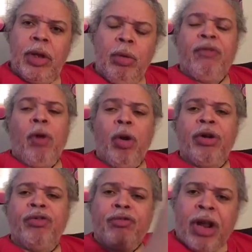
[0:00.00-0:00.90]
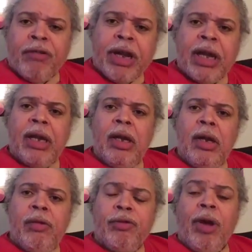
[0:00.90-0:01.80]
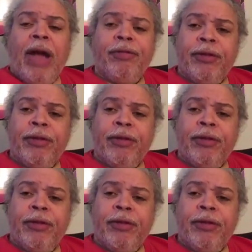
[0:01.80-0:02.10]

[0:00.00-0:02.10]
We've heard his rhetoric throughout